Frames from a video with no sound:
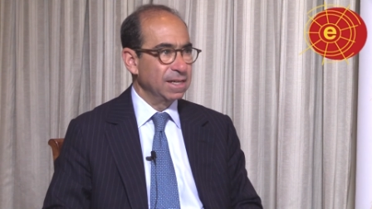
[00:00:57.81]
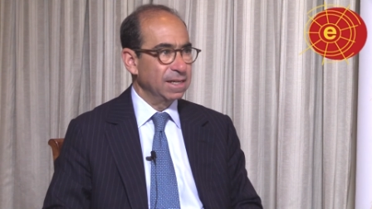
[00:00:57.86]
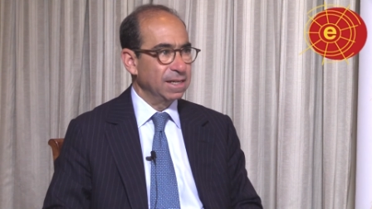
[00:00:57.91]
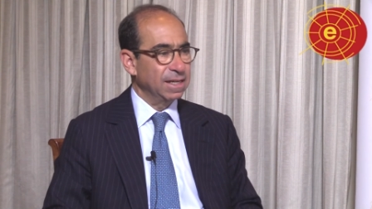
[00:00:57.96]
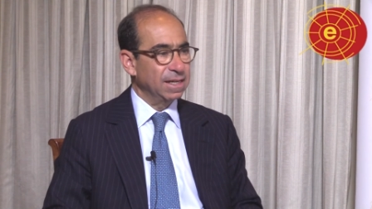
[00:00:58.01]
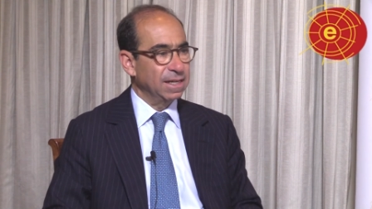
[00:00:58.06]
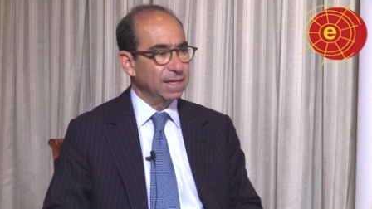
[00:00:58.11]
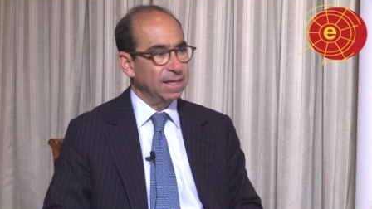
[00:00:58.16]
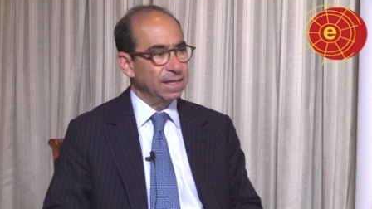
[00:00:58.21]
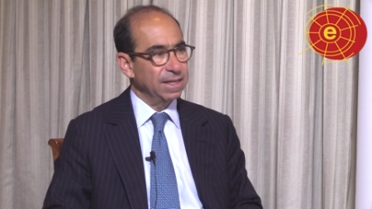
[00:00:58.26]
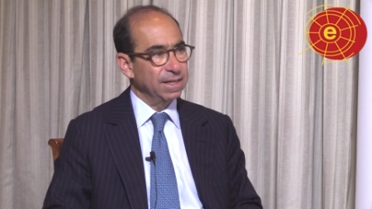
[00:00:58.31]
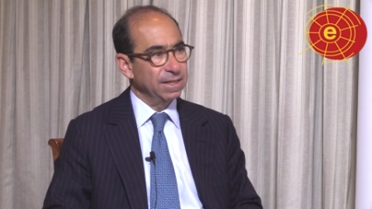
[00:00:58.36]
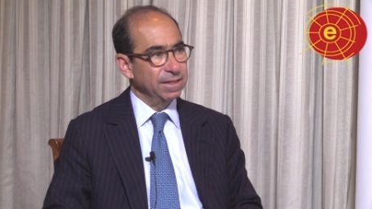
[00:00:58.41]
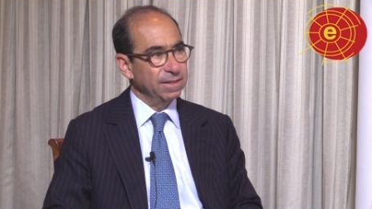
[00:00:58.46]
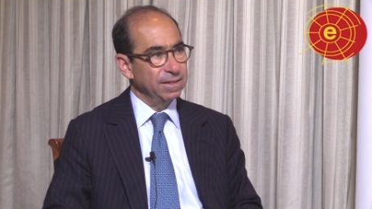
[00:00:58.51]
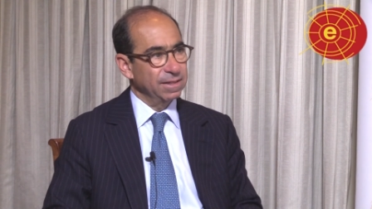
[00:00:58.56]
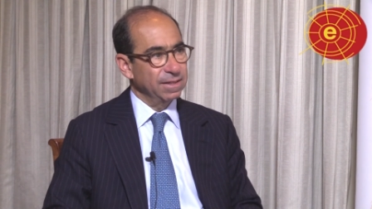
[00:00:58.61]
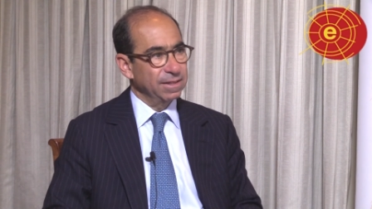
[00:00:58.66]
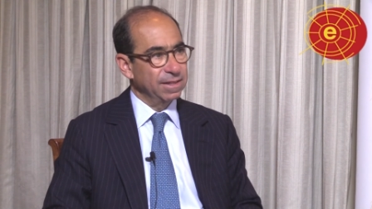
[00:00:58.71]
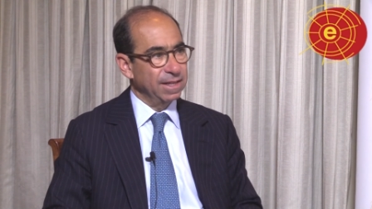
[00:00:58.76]

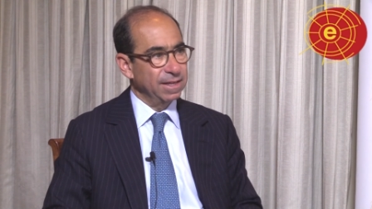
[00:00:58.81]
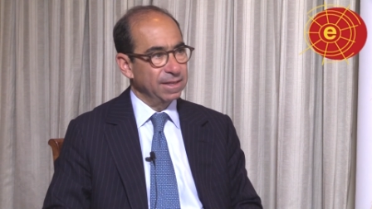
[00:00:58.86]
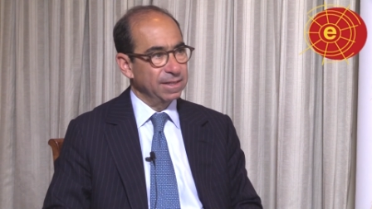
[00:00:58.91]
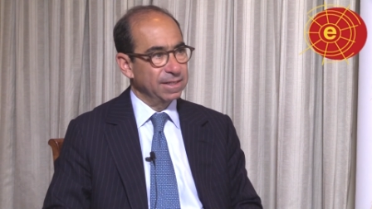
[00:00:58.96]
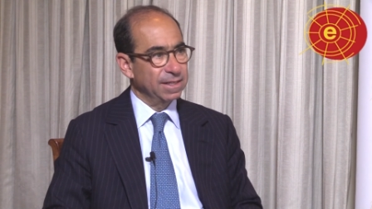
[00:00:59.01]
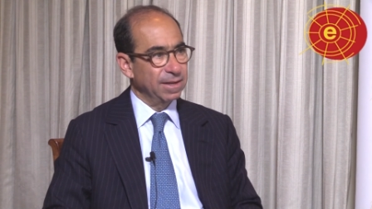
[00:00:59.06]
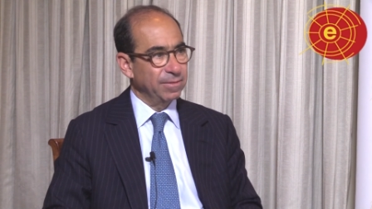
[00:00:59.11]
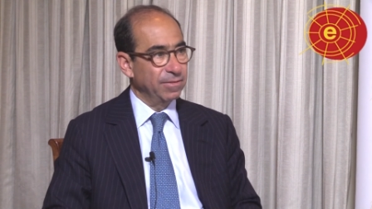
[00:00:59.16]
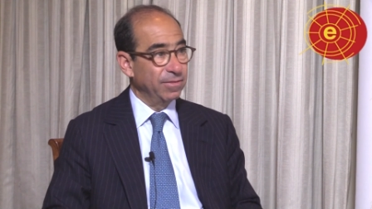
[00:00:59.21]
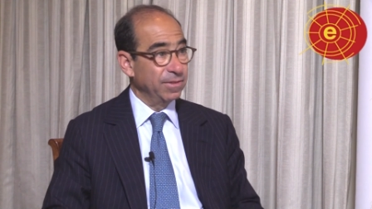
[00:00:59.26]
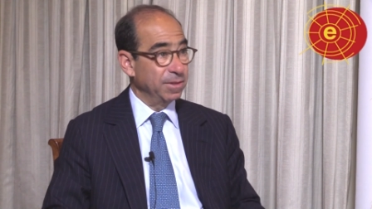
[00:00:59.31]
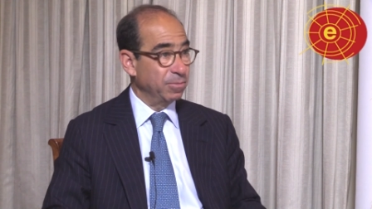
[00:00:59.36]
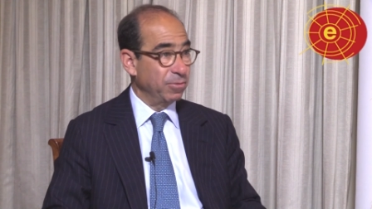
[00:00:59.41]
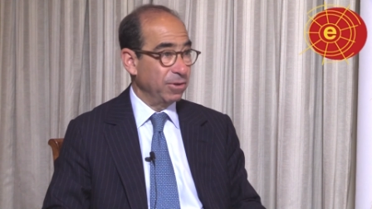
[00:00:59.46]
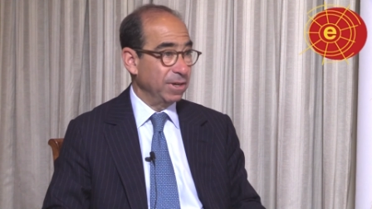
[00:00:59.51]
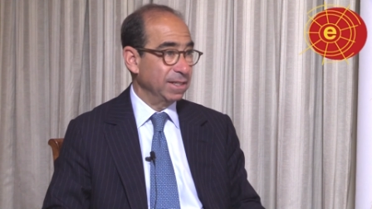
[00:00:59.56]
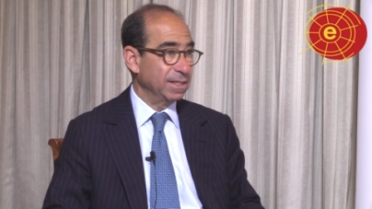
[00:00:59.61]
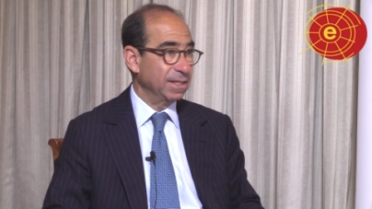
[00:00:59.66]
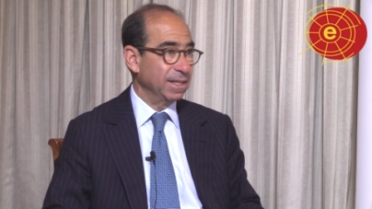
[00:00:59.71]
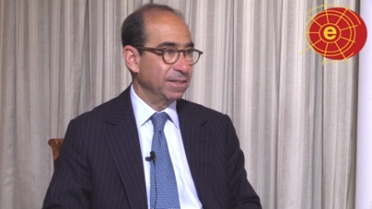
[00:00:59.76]
than some of his
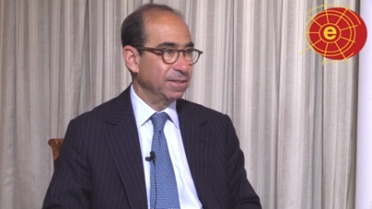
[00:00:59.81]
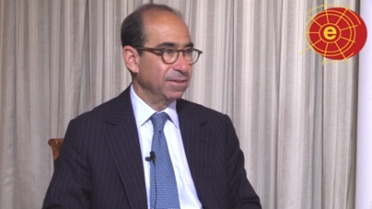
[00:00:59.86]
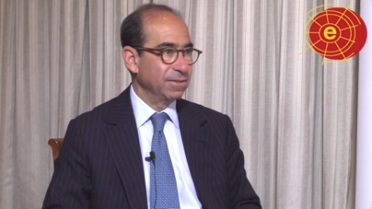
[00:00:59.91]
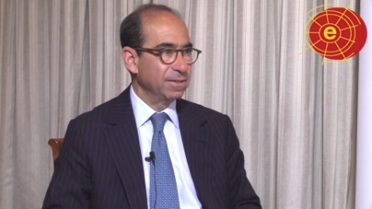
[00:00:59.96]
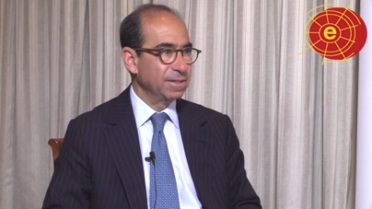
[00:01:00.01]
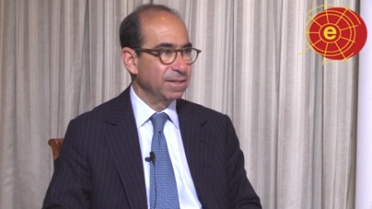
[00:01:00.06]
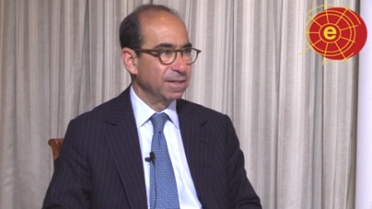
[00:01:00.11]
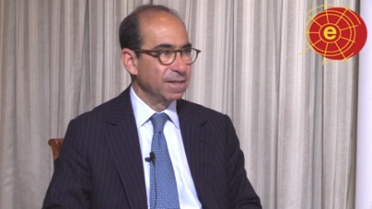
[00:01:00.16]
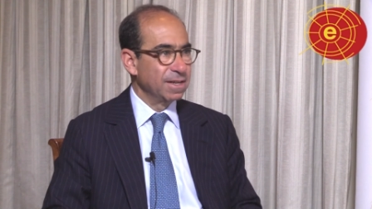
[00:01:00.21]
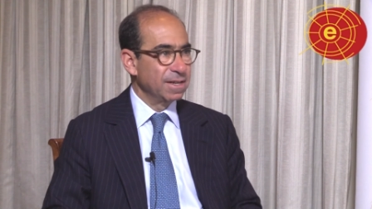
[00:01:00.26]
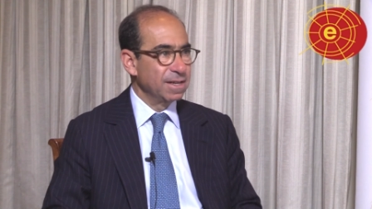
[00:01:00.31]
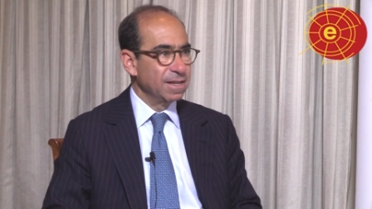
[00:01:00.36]
predecessors.